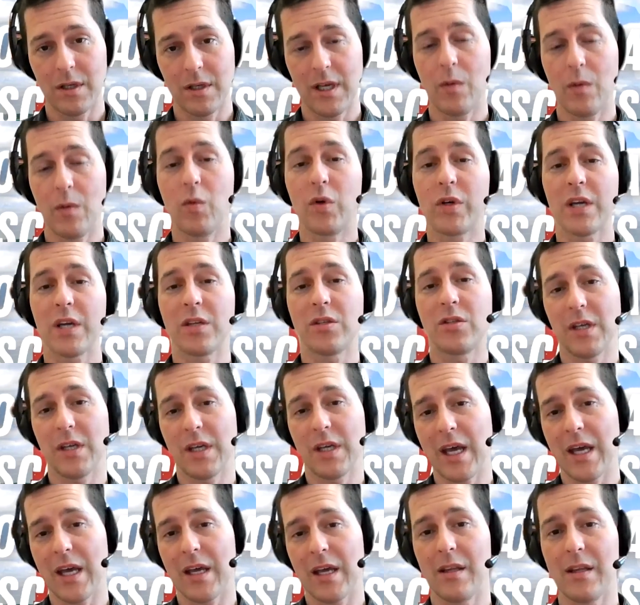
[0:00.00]
And we'll catch you
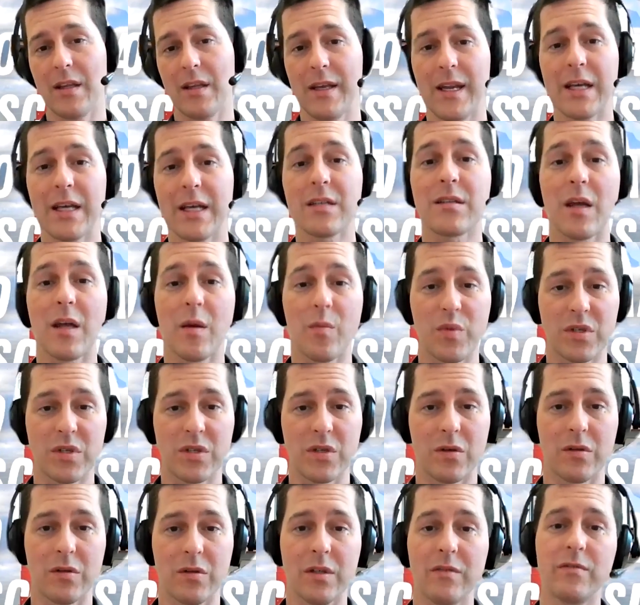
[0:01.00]
again on the next
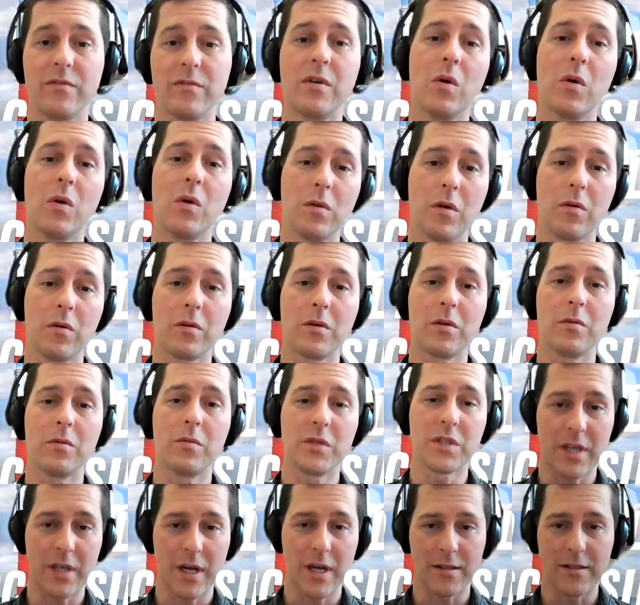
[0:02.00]
episode of Go Local
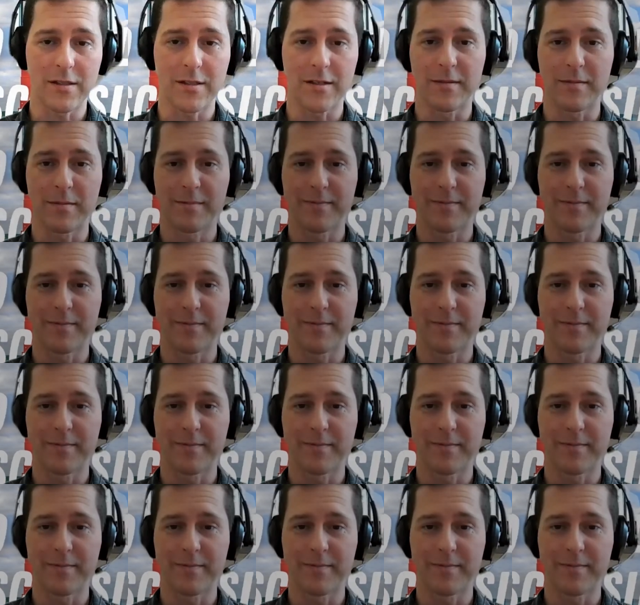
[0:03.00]
Wisconsin.